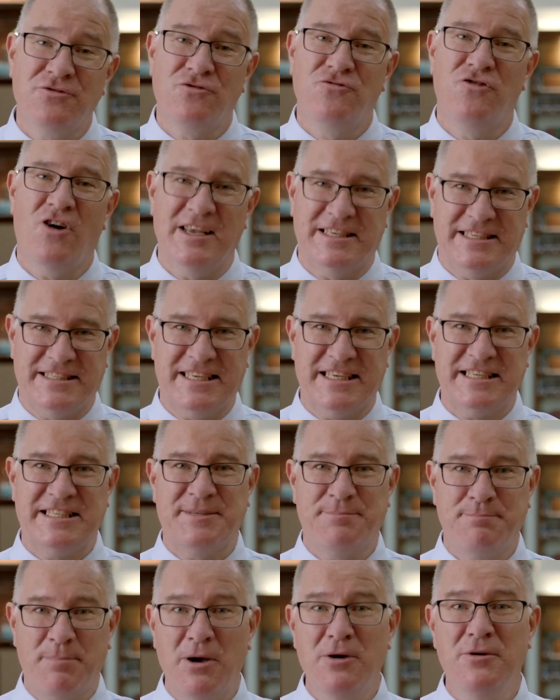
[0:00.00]
crisis
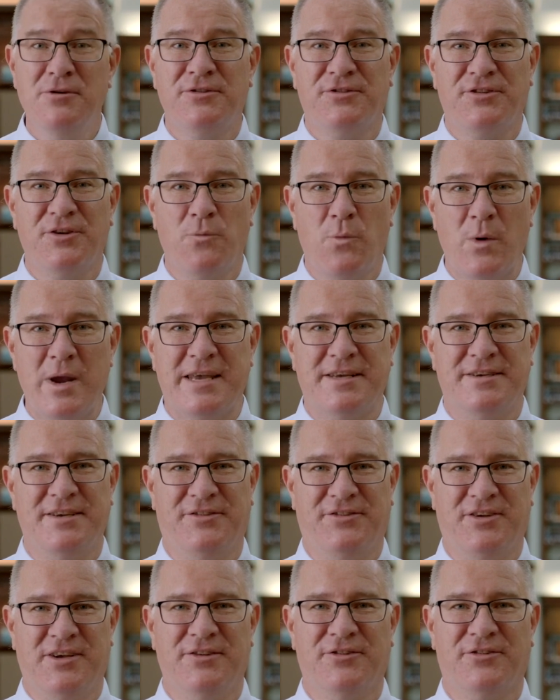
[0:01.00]
exposed the
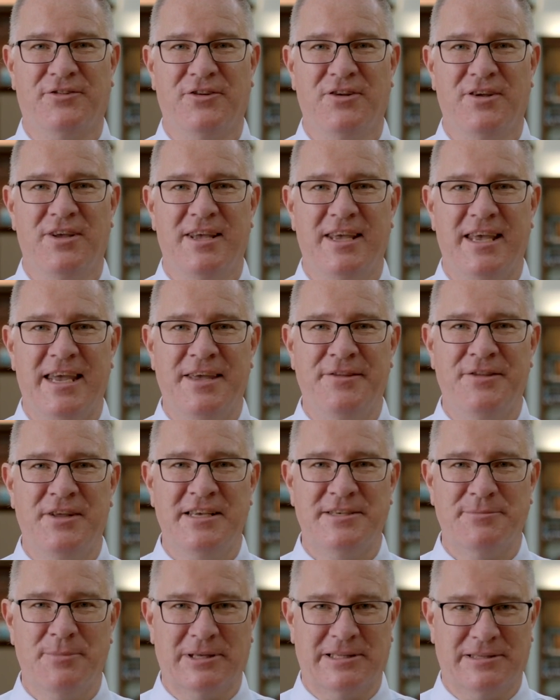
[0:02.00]
weaknesses in
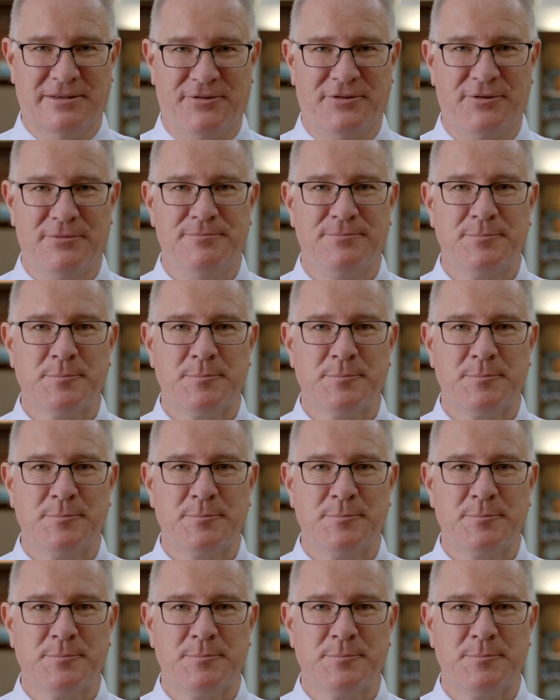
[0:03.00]
these models.